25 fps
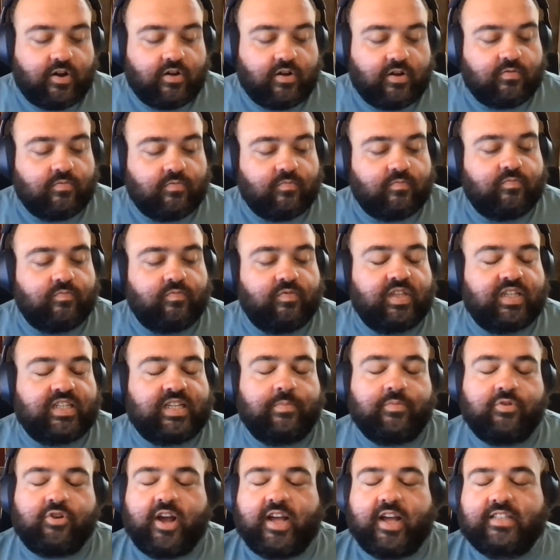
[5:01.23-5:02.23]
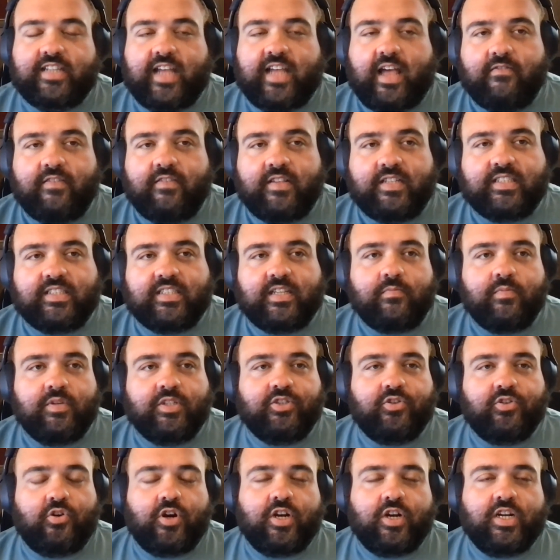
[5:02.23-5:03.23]
be fair, the Democrats have a slim
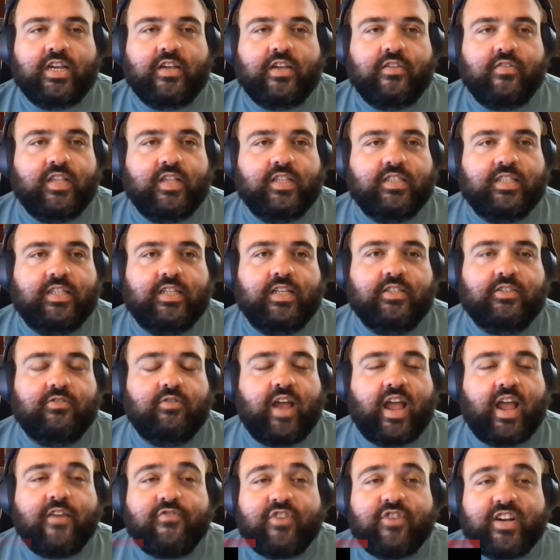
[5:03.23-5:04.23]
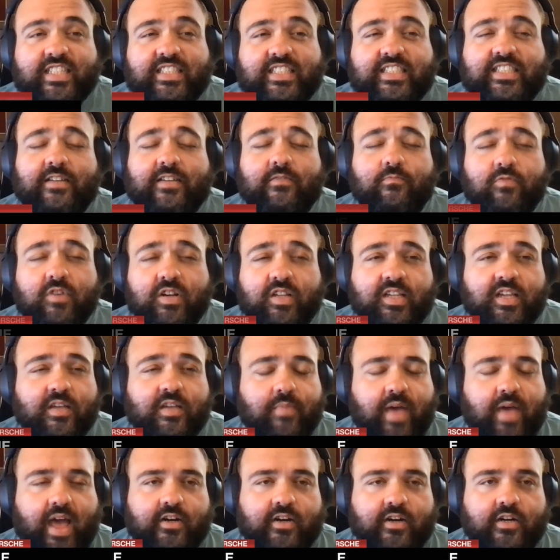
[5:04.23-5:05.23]
majority in the Senate, so every seat
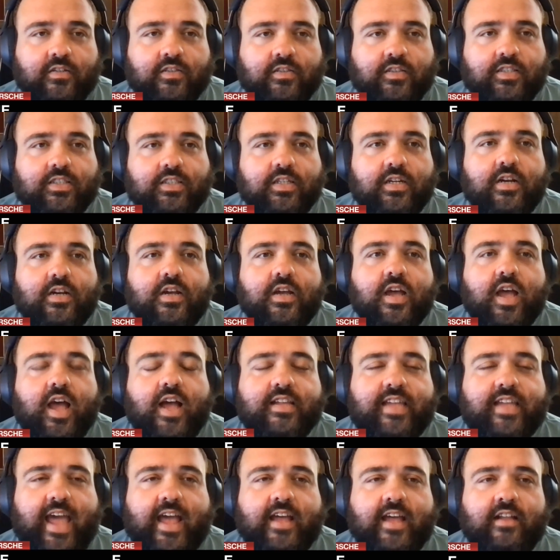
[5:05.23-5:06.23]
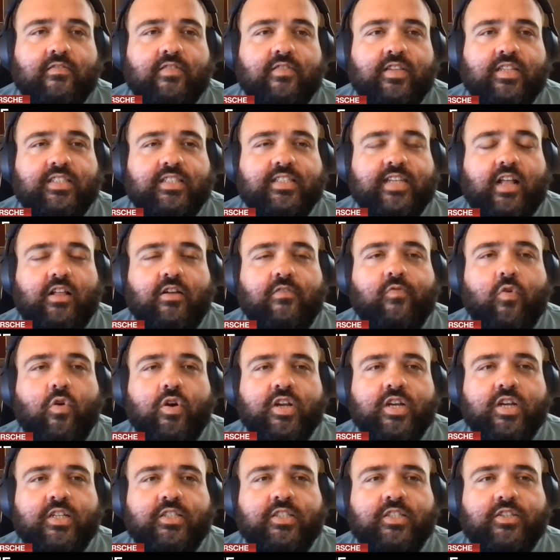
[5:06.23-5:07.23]
really matters. Again, this is
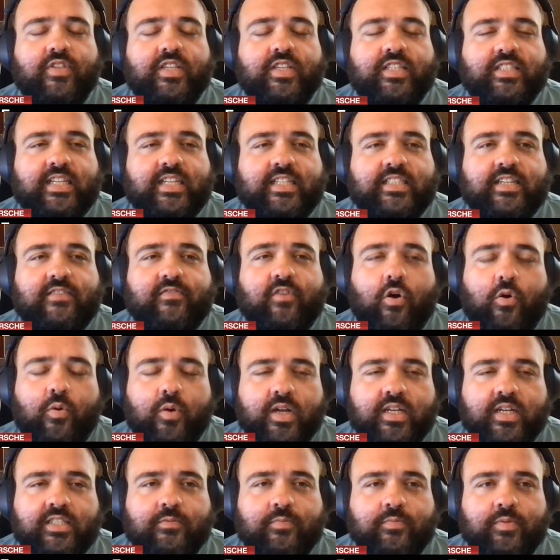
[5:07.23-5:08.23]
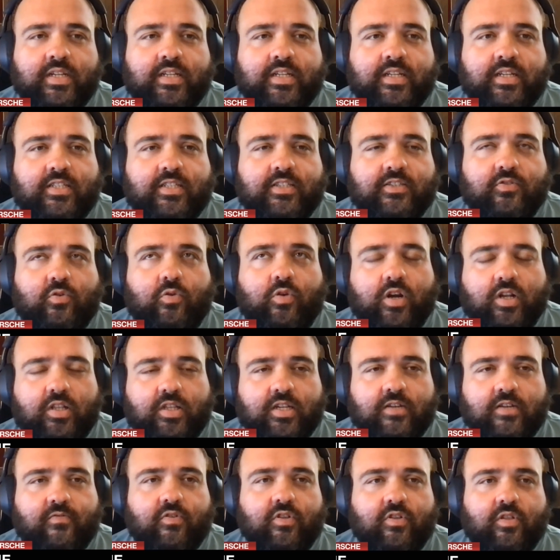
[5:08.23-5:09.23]
California, so the seats have always been
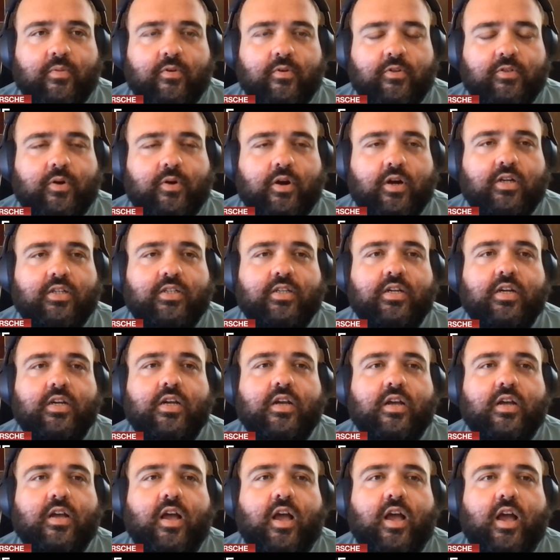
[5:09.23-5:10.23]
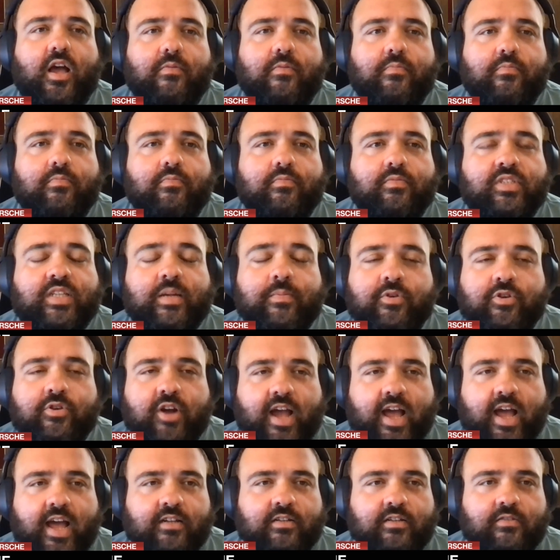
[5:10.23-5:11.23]
historically, for the most part, um,
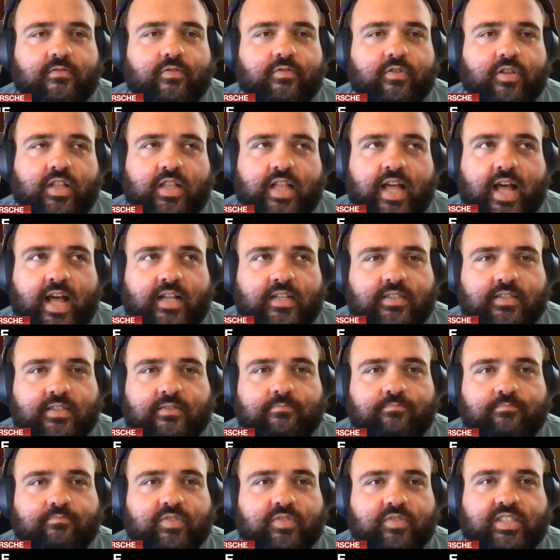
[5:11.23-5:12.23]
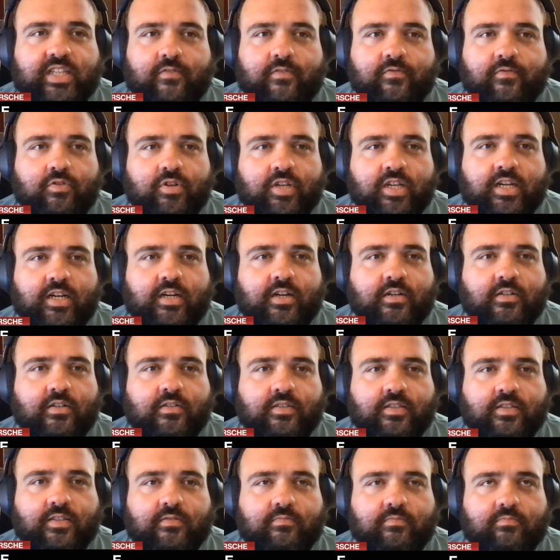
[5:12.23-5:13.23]
Democrat for the last several
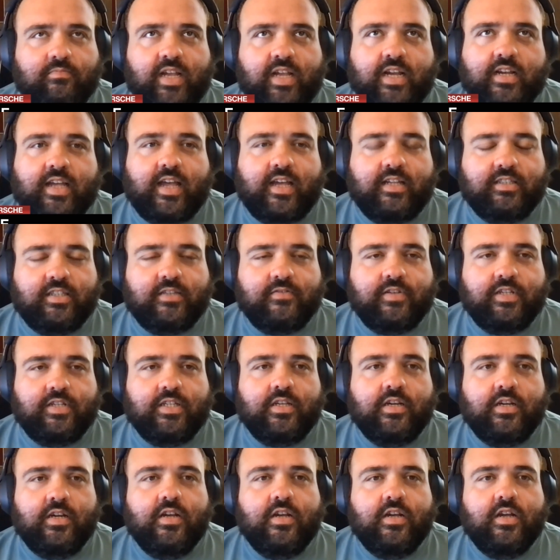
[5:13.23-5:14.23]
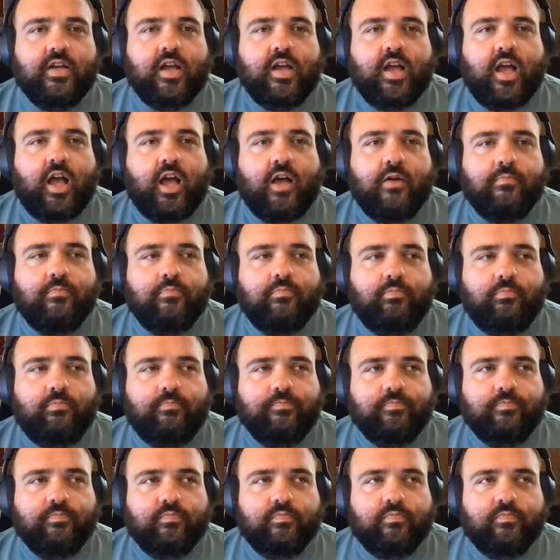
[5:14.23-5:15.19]
years, decades even. Um,